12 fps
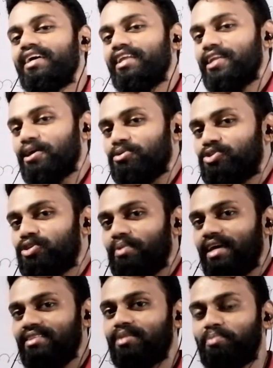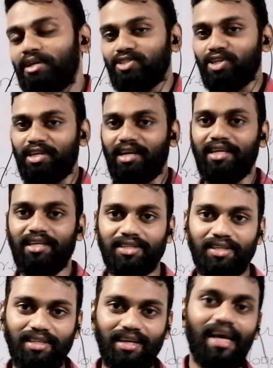Now, to make the picture
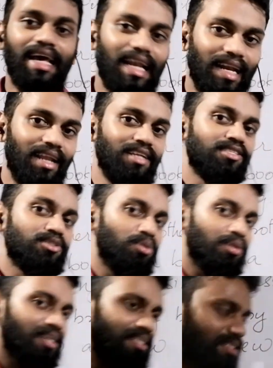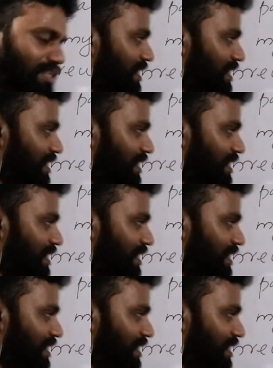clearer, let's look at the